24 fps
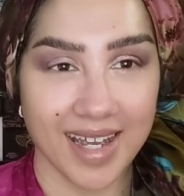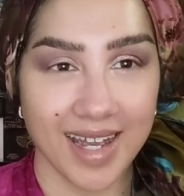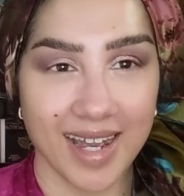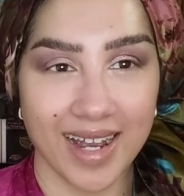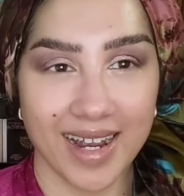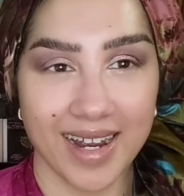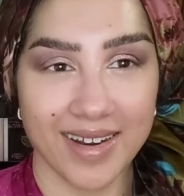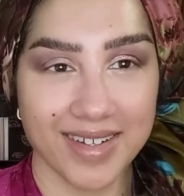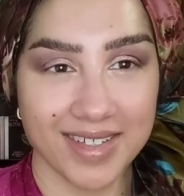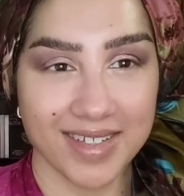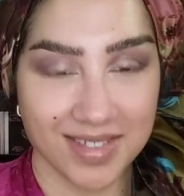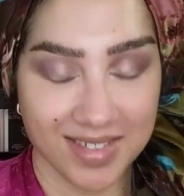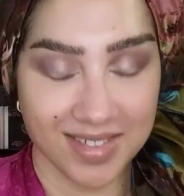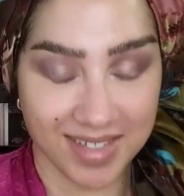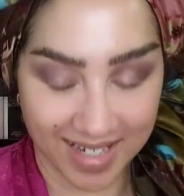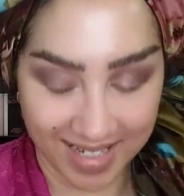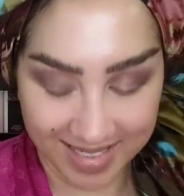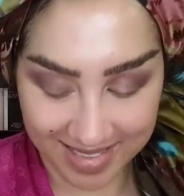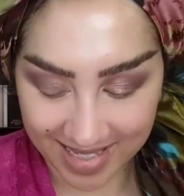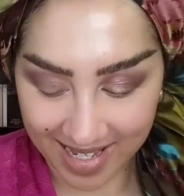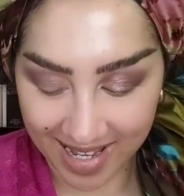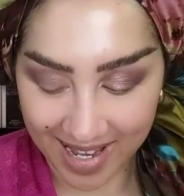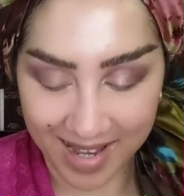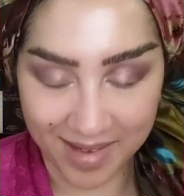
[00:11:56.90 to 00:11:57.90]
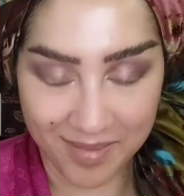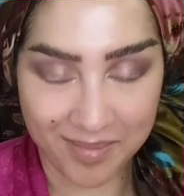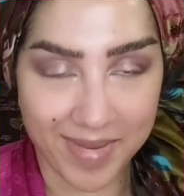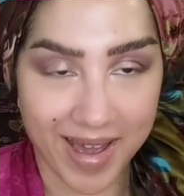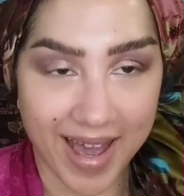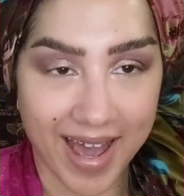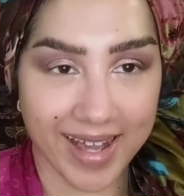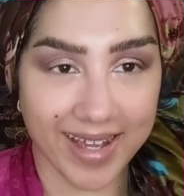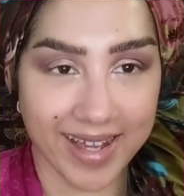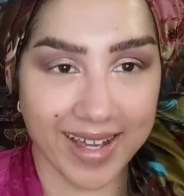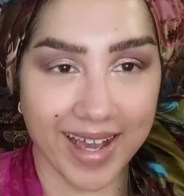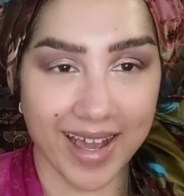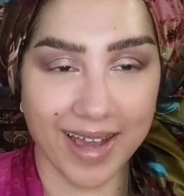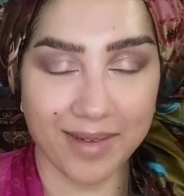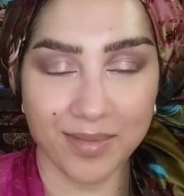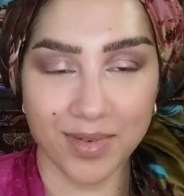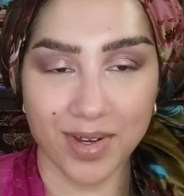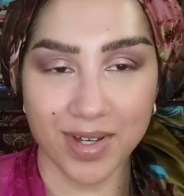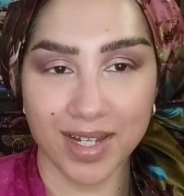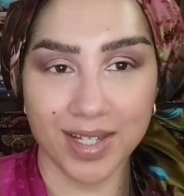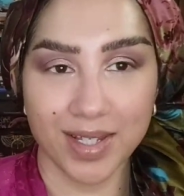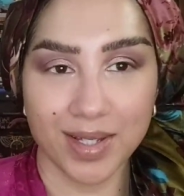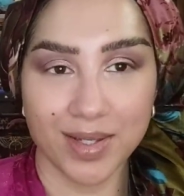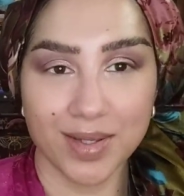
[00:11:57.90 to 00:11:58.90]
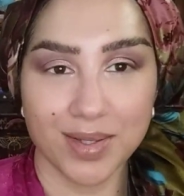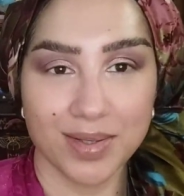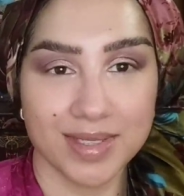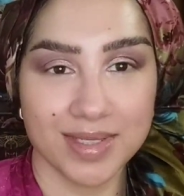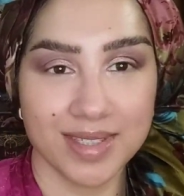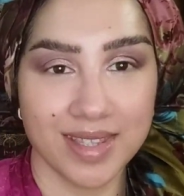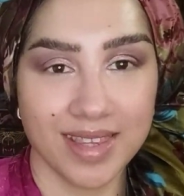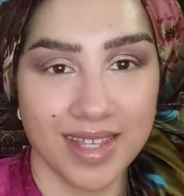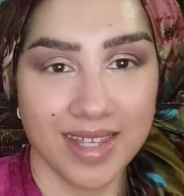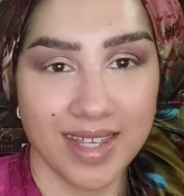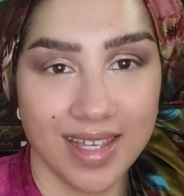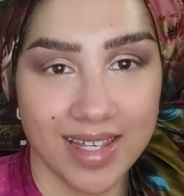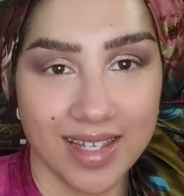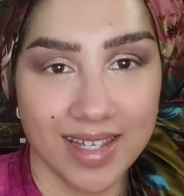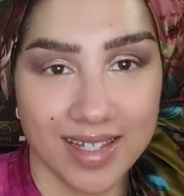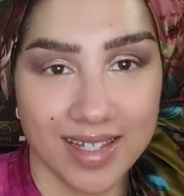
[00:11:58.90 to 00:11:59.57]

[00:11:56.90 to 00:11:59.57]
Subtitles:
Alright you guys, I'm back. I'm going to use the